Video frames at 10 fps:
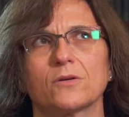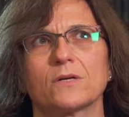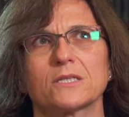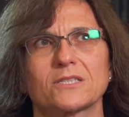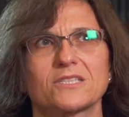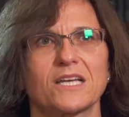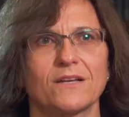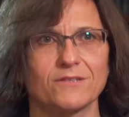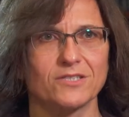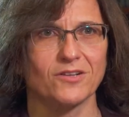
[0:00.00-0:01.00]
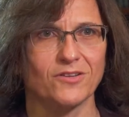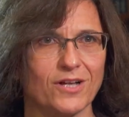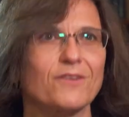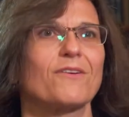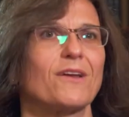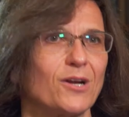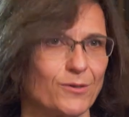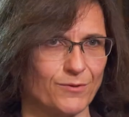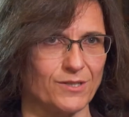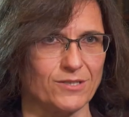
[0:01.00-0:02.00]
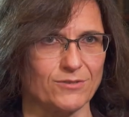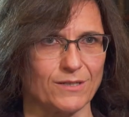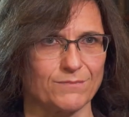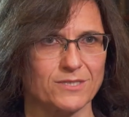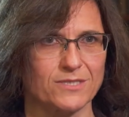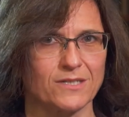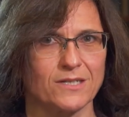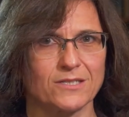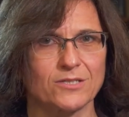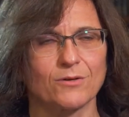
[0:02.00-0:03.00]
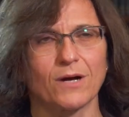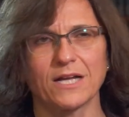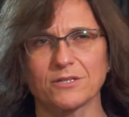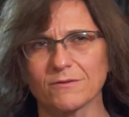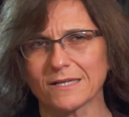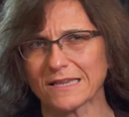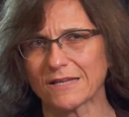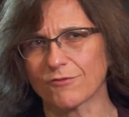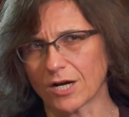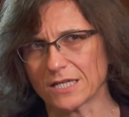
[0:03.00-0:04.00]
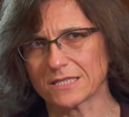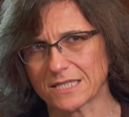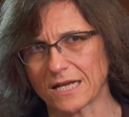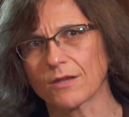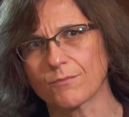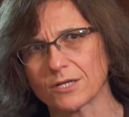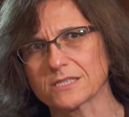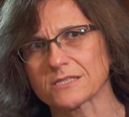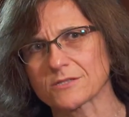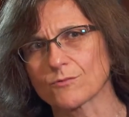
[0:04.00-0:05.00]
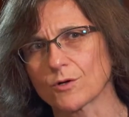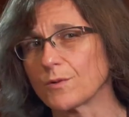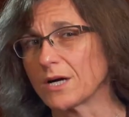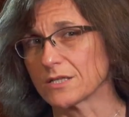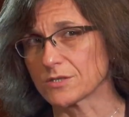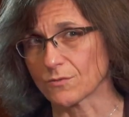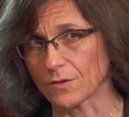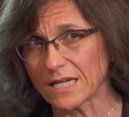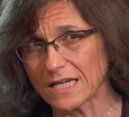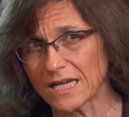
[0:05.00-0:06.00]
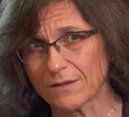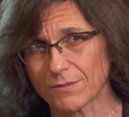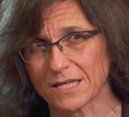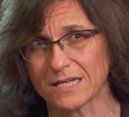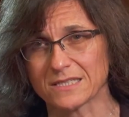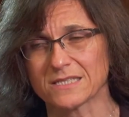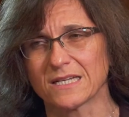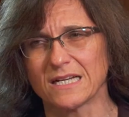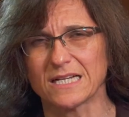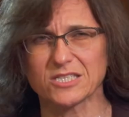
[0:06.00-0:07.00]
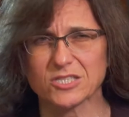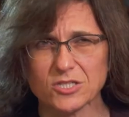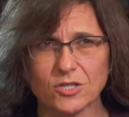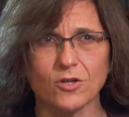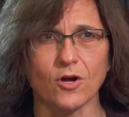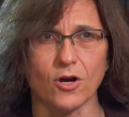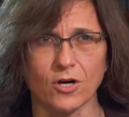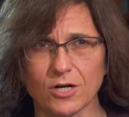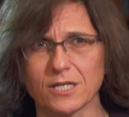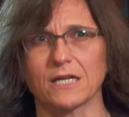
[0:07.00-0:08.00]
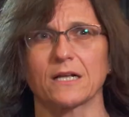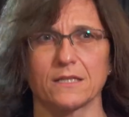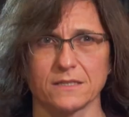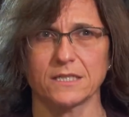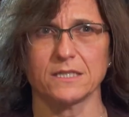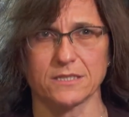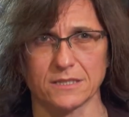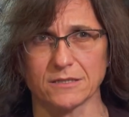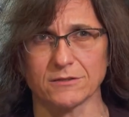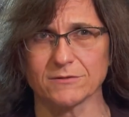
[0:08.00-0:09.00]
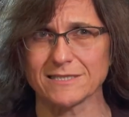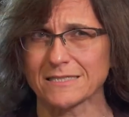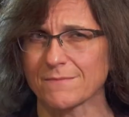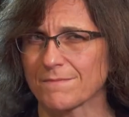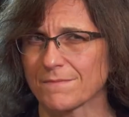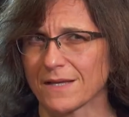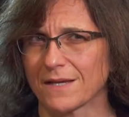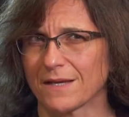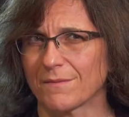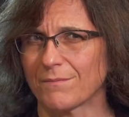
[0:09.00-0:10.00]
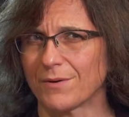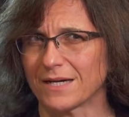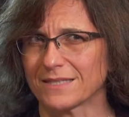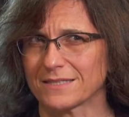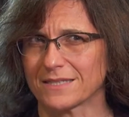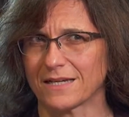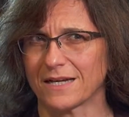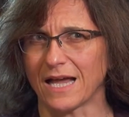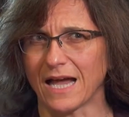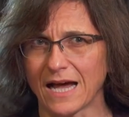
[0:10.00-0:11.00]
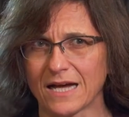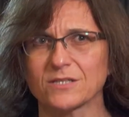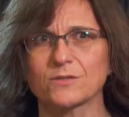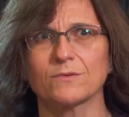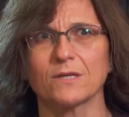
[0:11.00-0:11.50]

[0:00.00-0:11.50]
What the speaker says: going to save us a lot of airplane trips. So I don't think they've got telepresence robots right yet, because it's still hard and clunky to use. But as